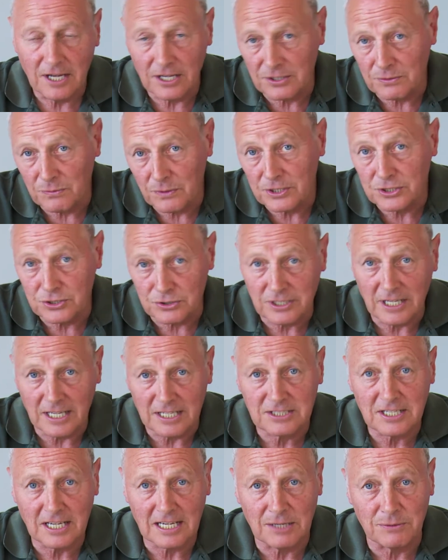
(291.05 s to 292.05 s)
Otherwise you'll get
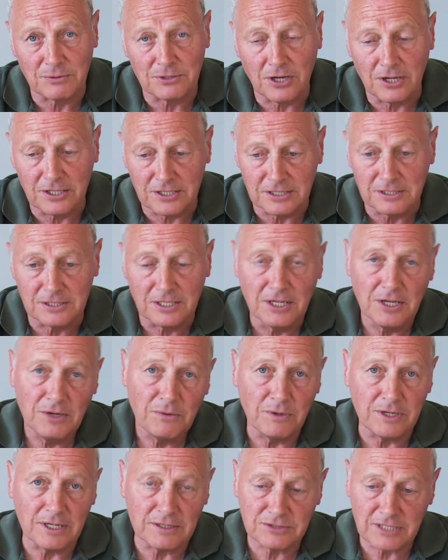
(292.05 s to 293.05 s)
exactly what I did
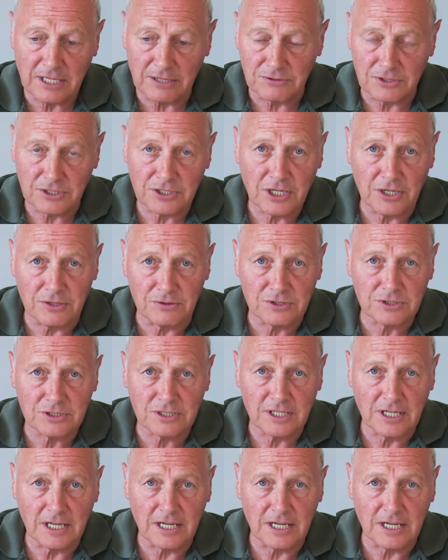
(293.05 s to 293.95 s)
when I was down the coast